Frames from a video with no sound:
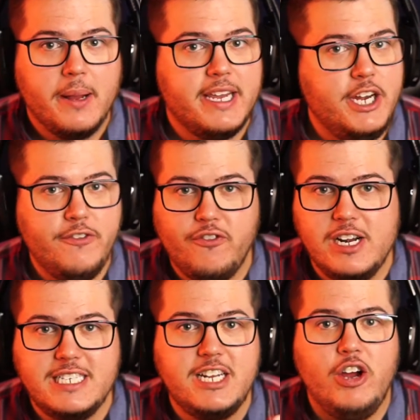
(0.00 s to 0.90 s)
get your
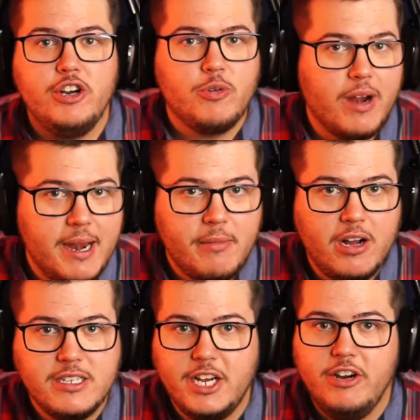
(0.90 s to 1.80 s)
friends, tell your
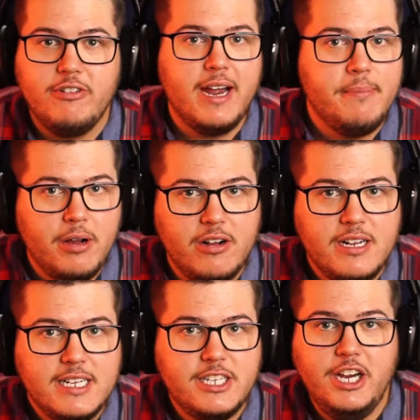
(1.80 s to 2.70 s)
grandma, tell your grandpa,
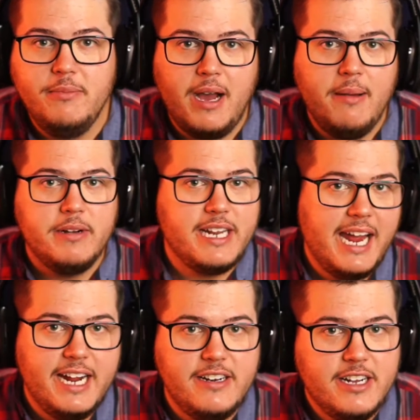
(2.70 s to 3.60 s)
tell your mom, your
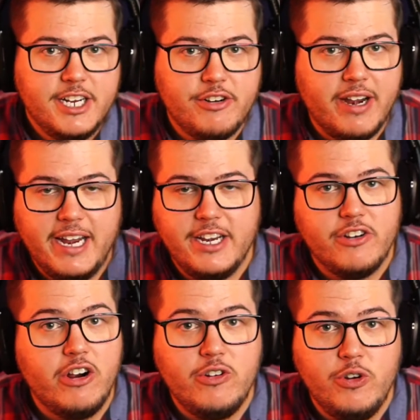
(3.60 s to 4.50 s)
dad, your aunt,
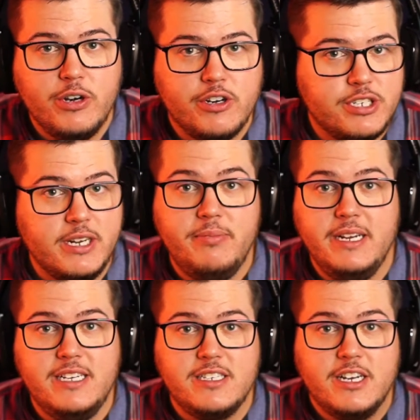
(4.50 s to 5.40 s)
your uncle, your
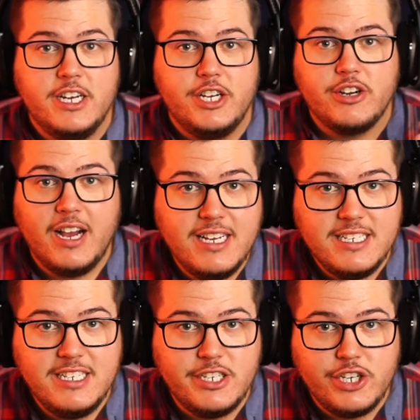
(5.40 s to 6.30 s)
siblings, your
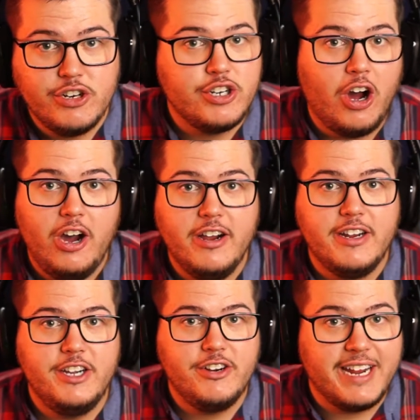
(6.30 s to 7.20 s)
cousins, your dog,
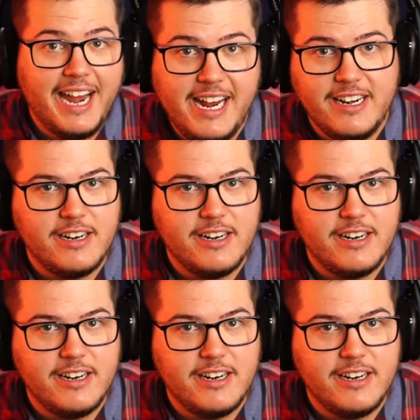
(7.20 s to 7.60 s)
your cat.